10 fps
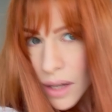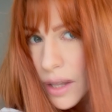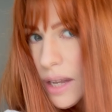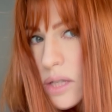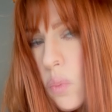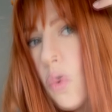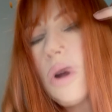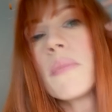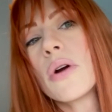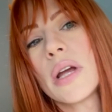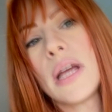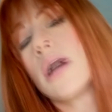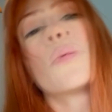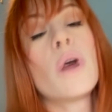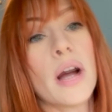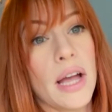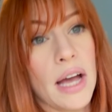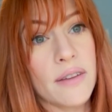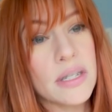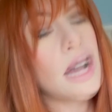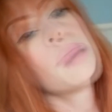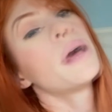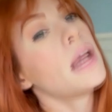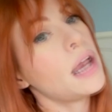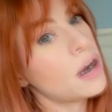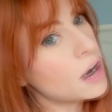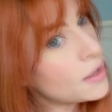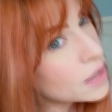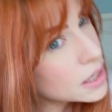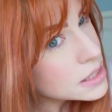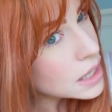like it's warmer here where I have dyed my hair. And then it's